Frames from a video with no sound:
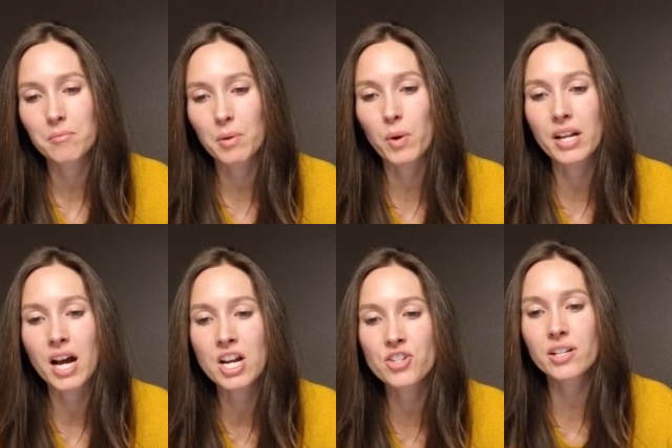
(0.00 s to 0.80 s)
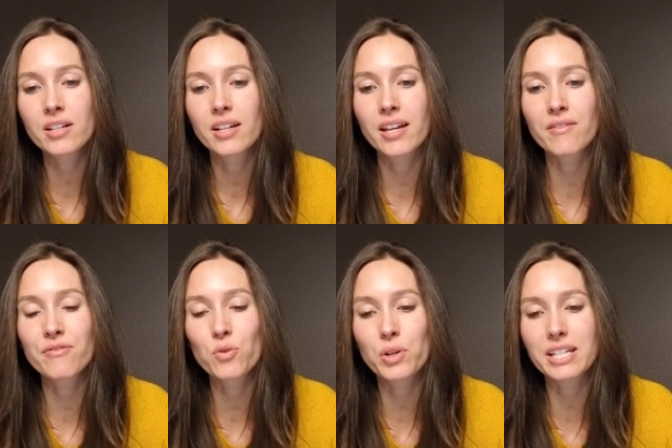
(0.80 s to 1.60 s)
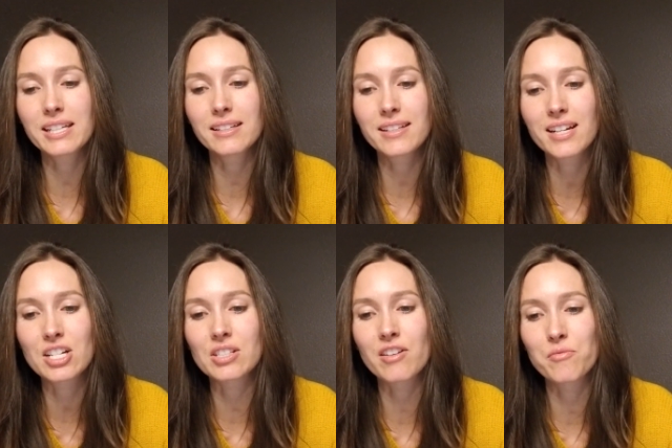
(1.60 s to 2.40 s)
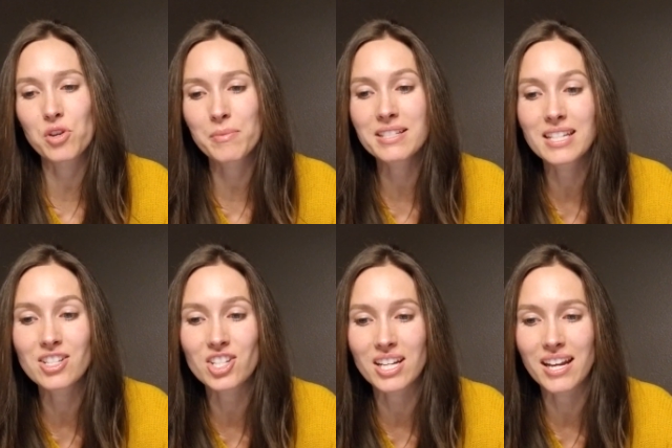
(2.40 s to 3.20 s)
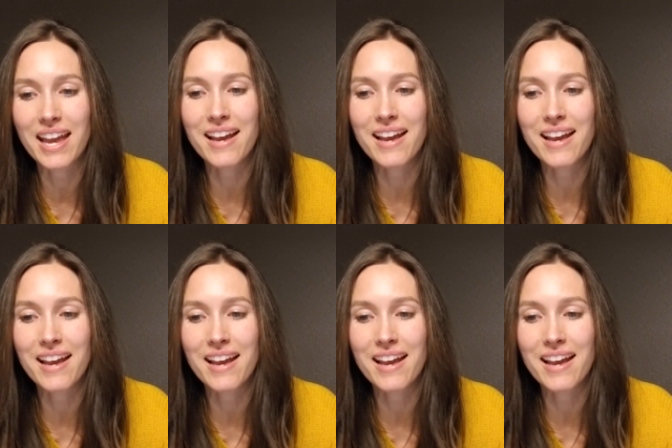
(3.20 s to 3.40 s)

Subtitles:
but 140 years of Mormon teaching